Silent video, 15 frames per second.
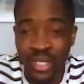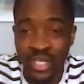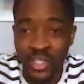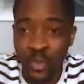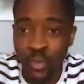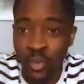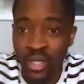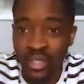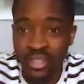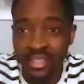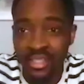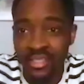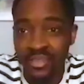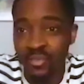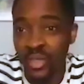Radio 1
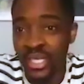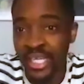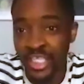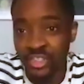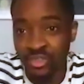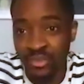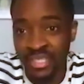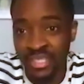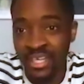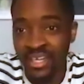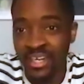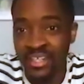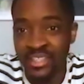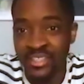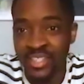and 1 Extra and that
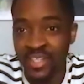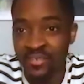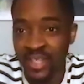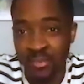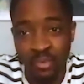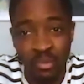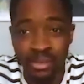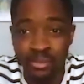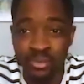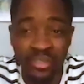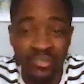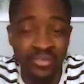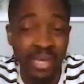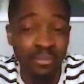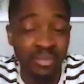kind of stuff. That probably
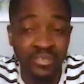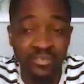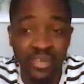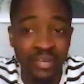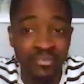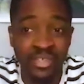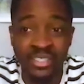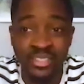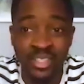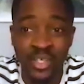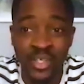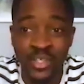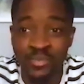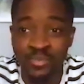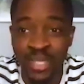wouldn't have happened 5 years ago.